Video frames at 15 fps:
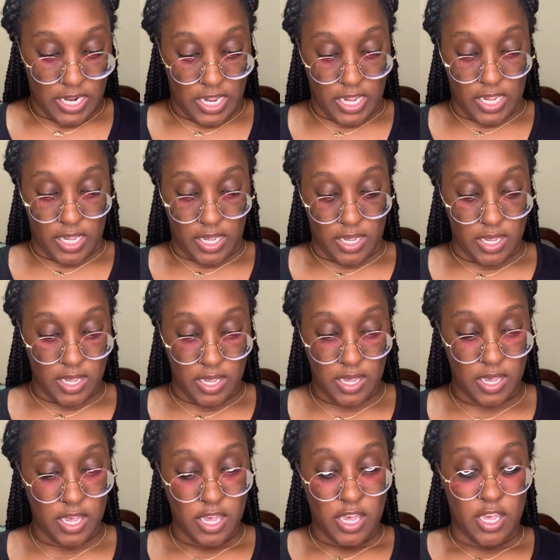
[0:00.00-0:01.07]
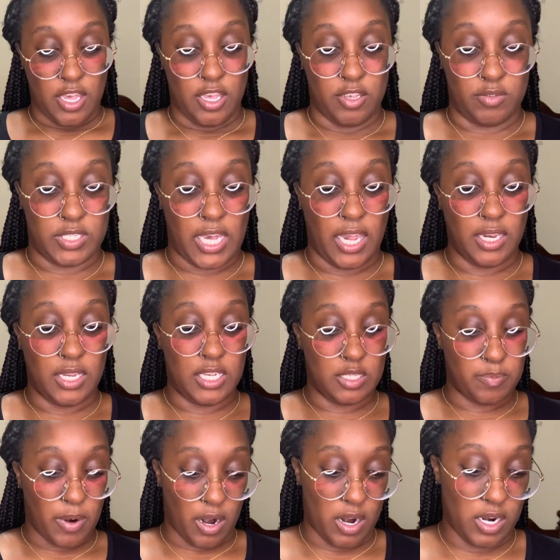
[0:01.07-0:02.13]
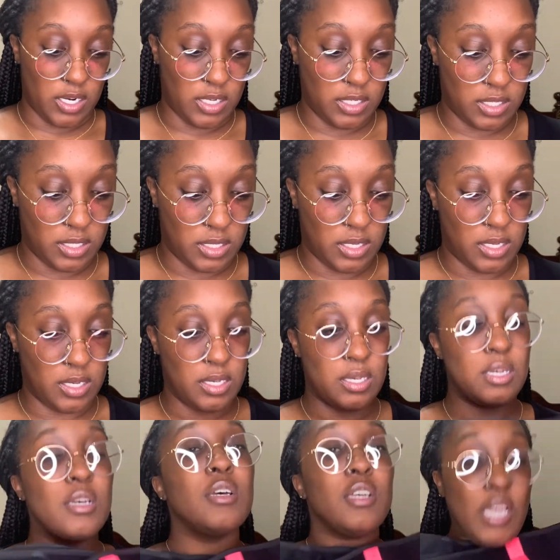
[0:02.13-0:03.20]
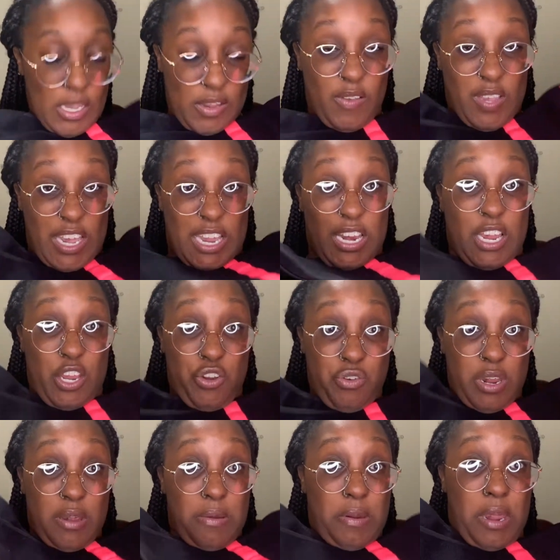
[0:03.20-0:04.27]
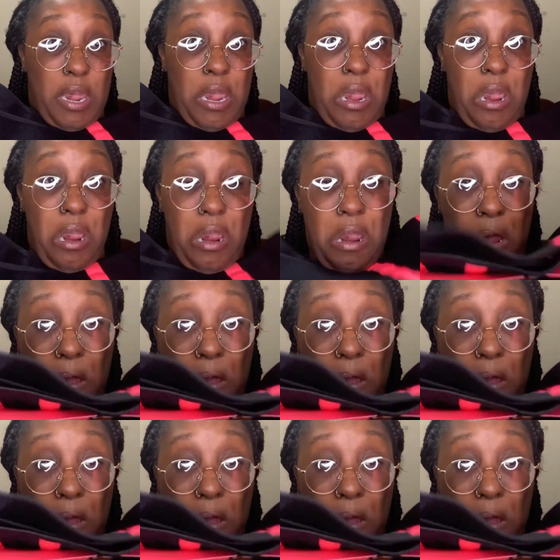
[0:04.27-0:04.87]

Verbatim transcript: Then take these parts, take these straps right here,